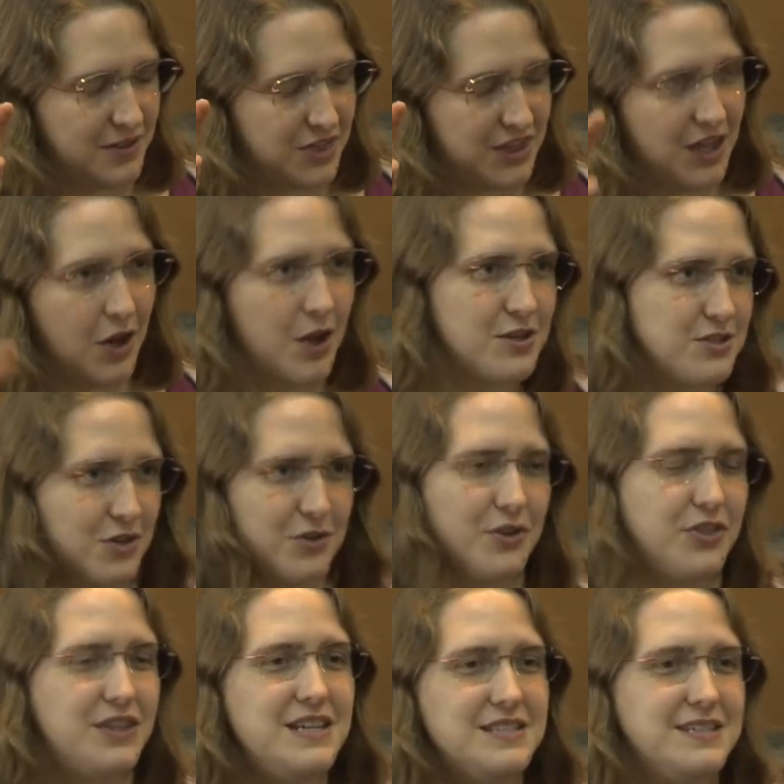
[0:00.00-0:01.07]

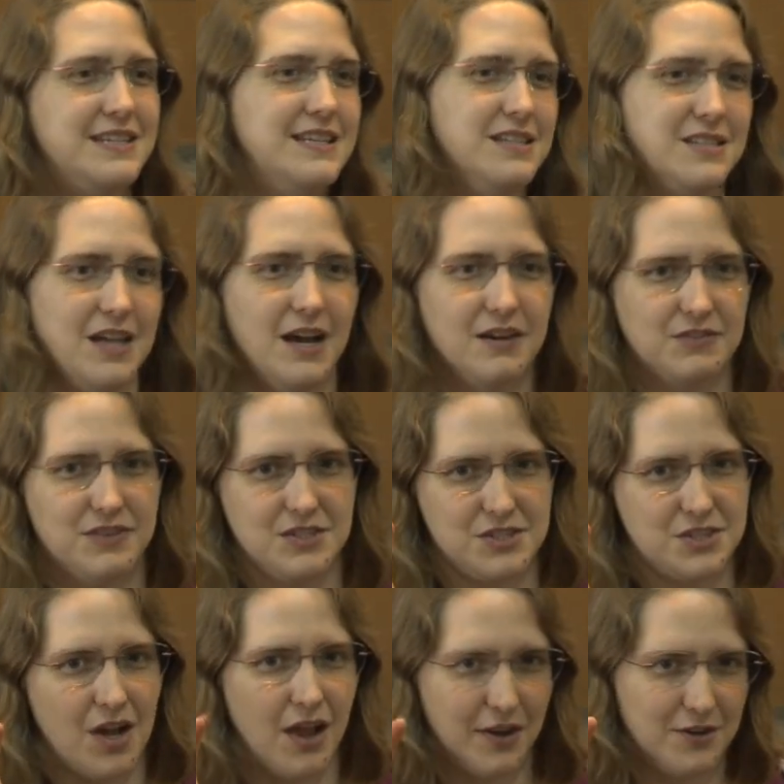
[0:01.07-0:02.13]
theological theses of the
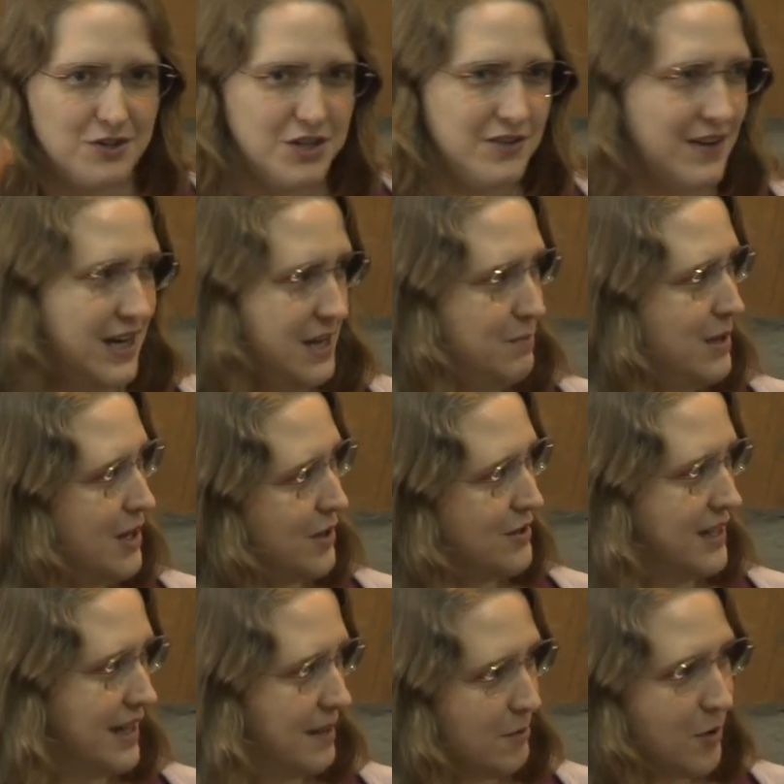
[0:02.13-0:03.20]
scholar Giovanni Pico
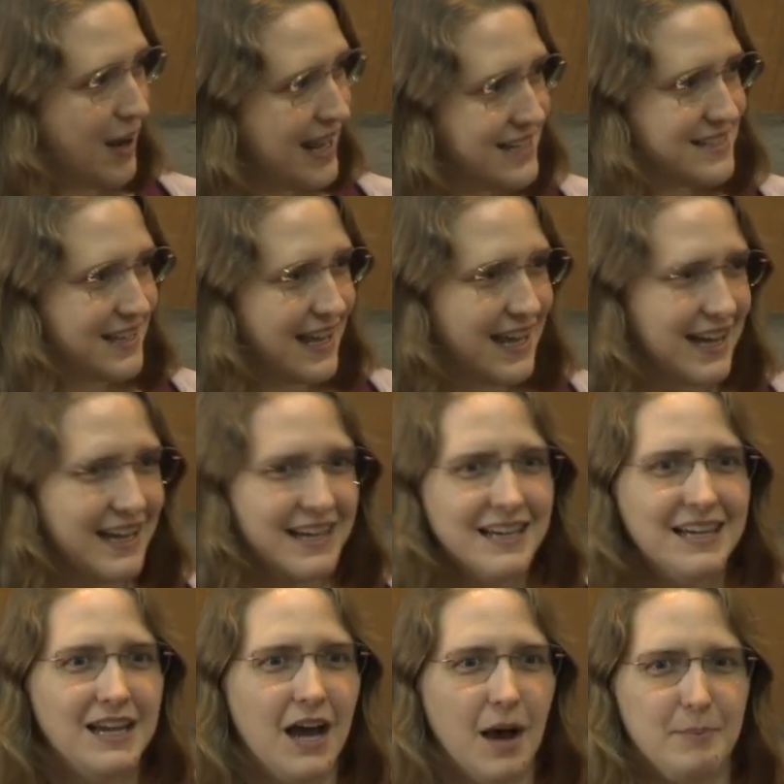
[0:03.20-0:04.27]
della Mirandola,
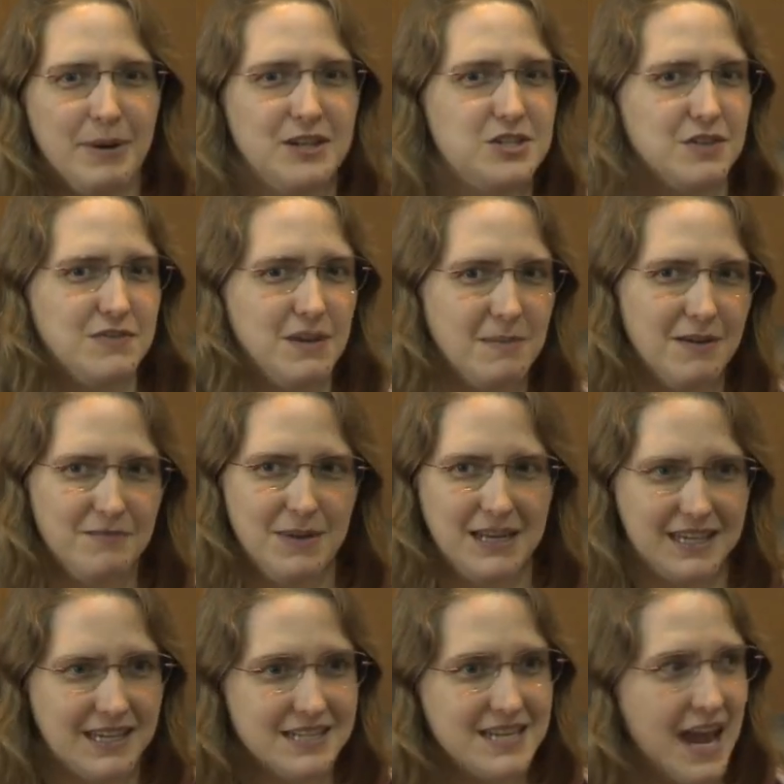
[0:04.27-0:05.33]
a bunch of them have
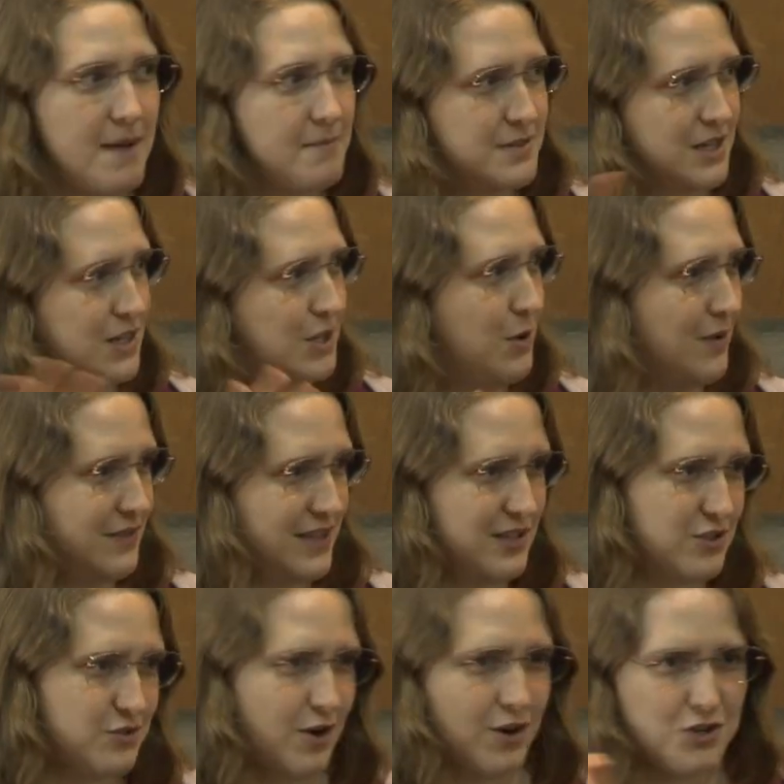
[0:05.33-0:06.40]
been condemned, and you have the
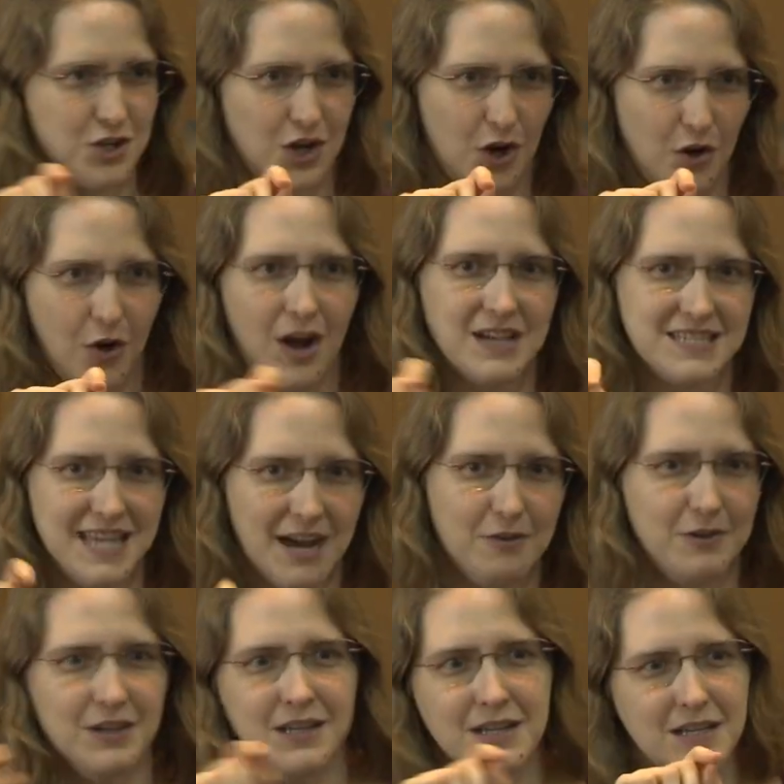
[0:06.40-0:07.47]
instruction to cross
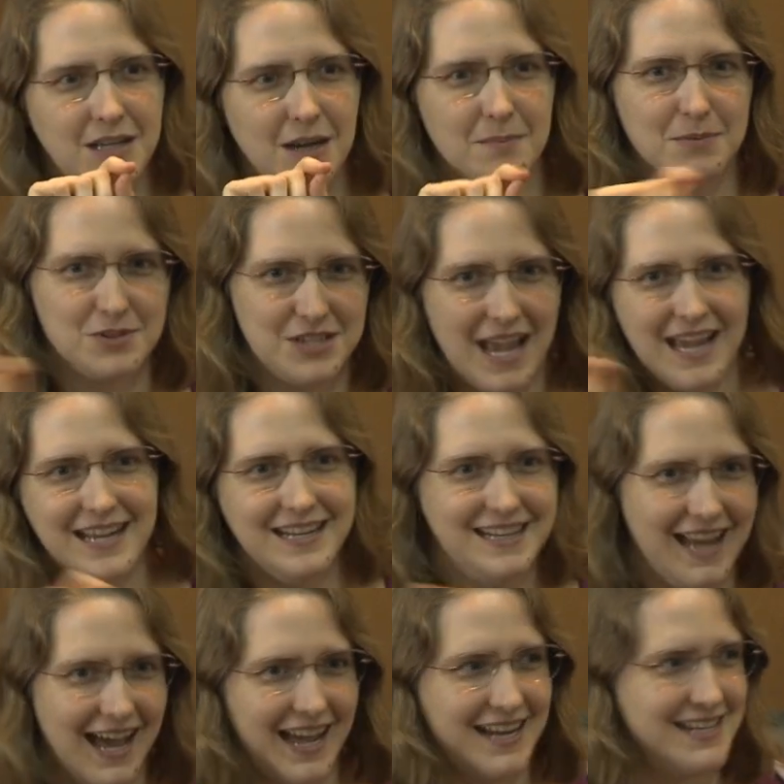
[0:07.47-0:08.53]
out numbers 8,
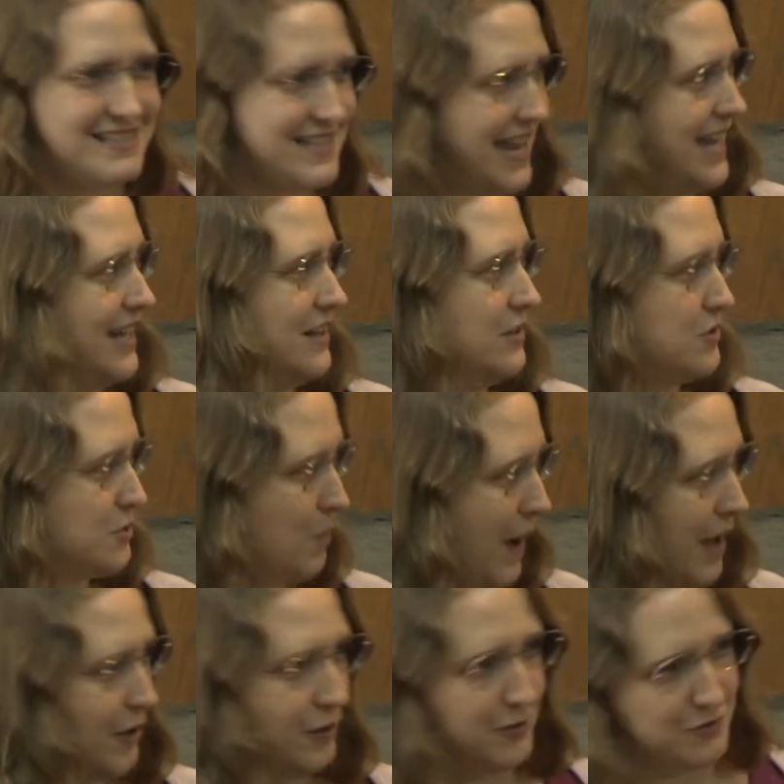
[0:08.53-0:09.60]
9, 10,
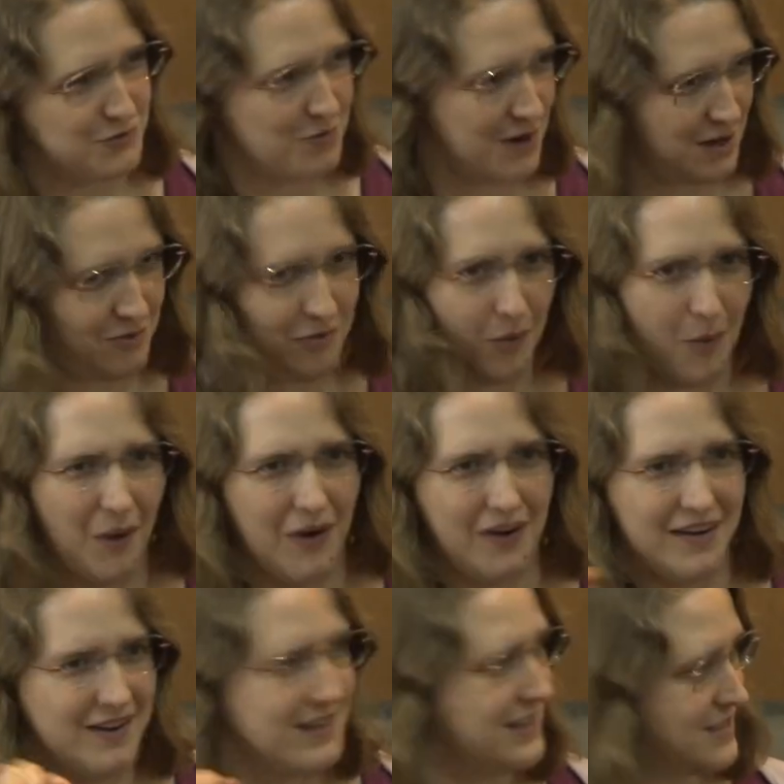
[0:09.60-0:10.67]
12,
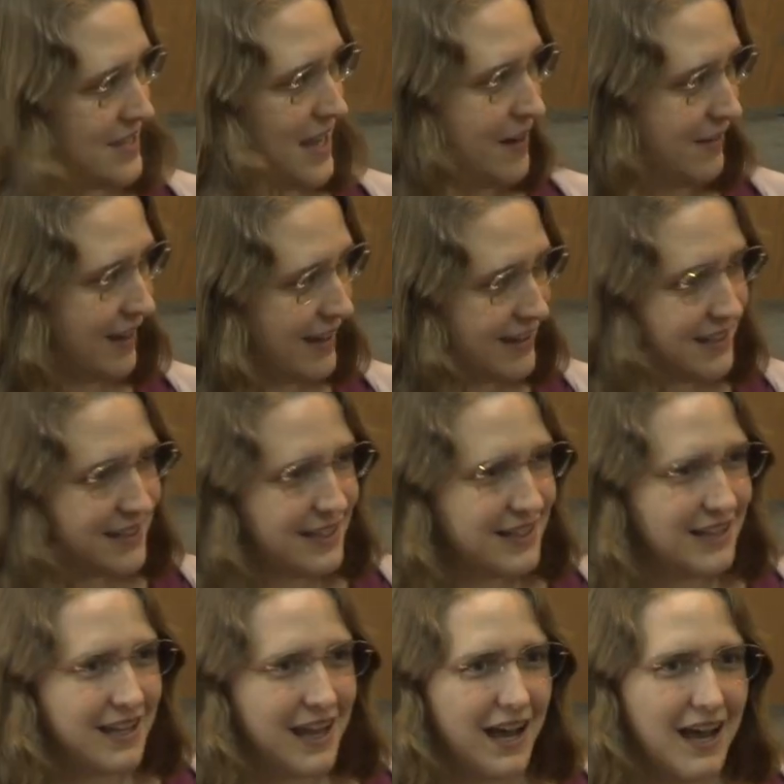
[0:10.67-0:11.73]
24, etc.
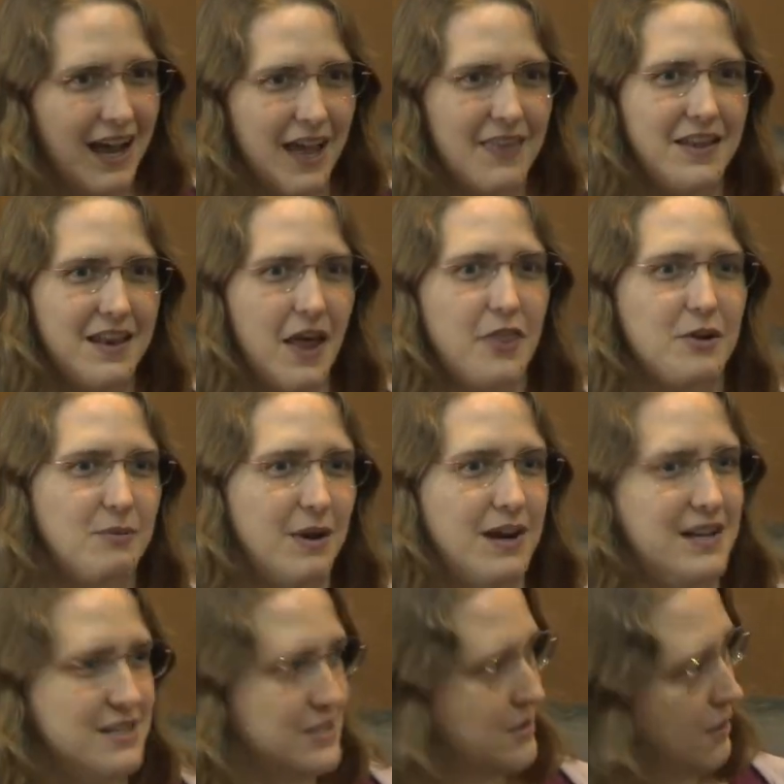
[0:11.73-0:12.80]
And another one
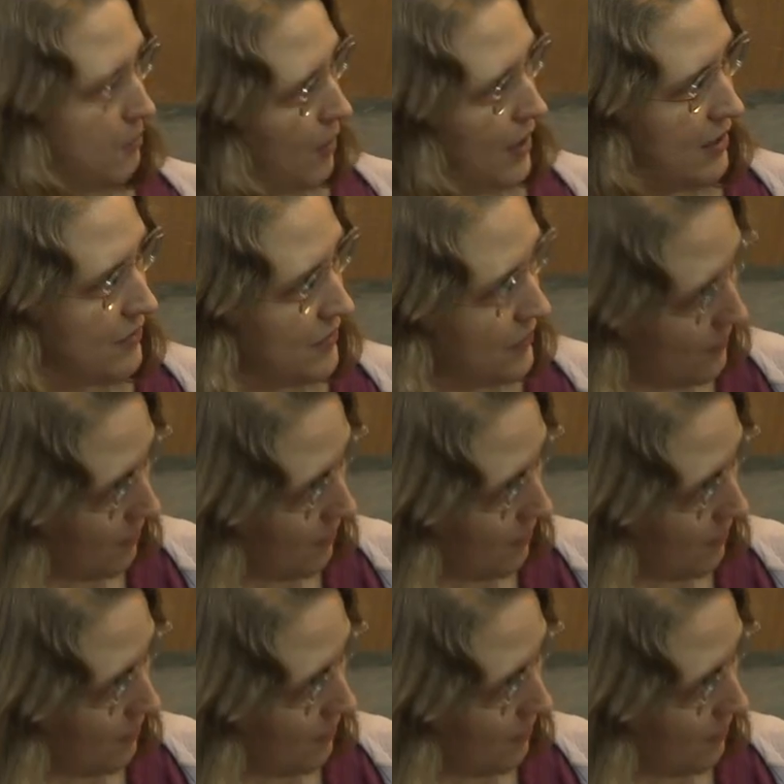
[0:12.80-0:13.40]
is one of